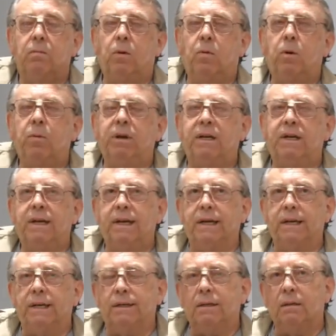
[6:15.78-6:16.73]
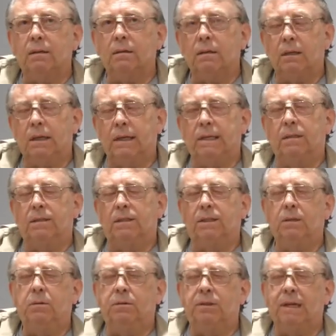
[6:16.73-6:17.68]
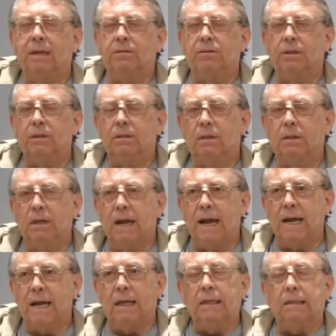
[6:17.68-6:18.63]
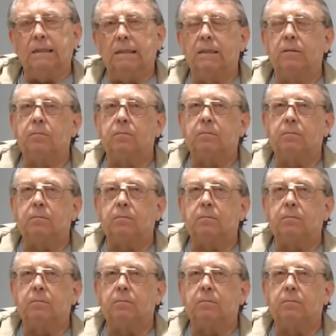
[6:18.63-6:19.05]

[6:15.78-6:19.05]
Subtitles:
Well, what we did in 2008,